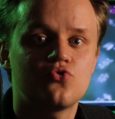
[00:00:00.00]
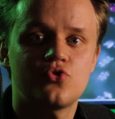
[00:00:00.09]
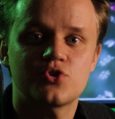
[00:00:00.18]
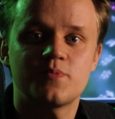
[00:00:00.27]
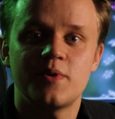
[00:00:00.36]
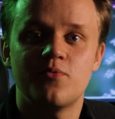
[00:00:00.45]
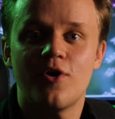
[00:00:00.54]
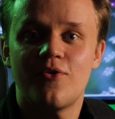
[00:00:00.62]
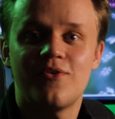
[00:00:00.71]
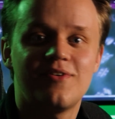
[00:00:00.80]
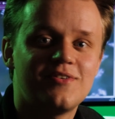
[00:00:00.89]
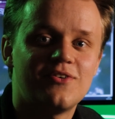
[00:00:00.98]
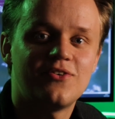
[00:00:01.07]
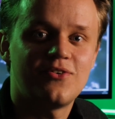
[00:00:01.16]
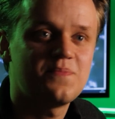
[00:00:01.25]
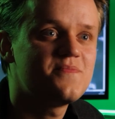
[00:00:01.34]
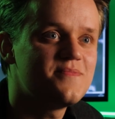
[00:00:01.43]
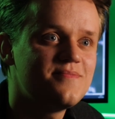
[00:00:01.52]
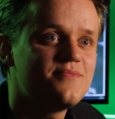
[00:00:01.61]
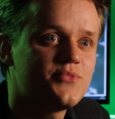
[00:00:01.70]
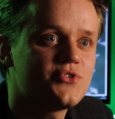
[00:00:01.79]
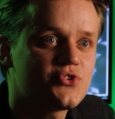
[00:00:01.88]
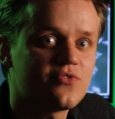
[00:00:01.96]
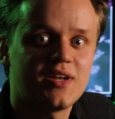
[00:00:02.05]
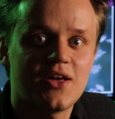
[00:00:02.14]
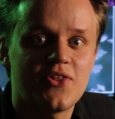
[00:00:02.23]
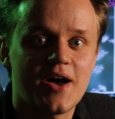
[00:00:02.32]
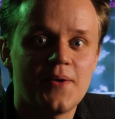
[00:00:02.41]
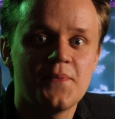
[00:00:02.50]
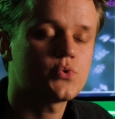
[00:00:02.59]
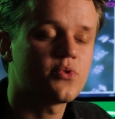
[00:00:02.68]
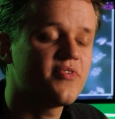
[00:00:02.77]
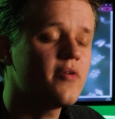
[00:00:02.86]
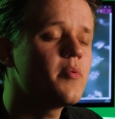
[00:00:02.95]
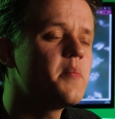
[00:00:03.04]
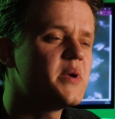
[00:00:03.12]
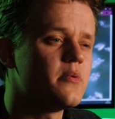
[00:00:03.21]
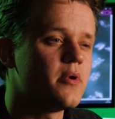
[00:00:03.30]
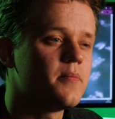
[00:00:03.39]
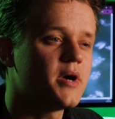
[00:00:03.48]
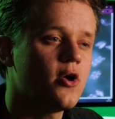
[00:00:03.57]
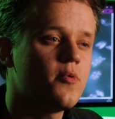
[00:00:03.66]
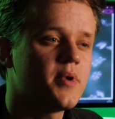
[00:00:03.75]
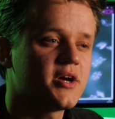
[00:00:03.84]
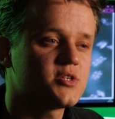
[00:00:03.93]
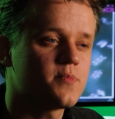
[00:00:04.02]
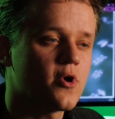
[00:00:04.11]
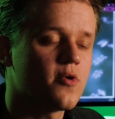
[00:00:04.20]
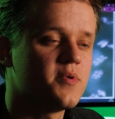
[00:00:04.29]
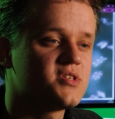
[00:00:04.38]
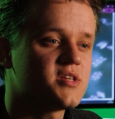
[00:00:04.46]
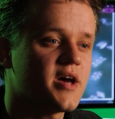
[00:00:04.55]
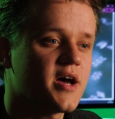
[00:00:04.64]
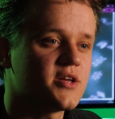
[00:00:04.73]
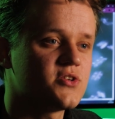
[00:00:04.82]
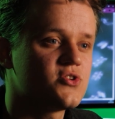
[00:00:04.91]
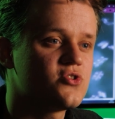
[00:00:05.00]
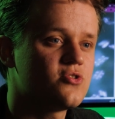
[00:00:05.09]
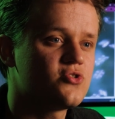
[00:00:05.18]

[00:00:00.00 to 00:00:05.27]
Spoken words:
trust me bro, or something like that. So at the very minimum, I hope my experiment has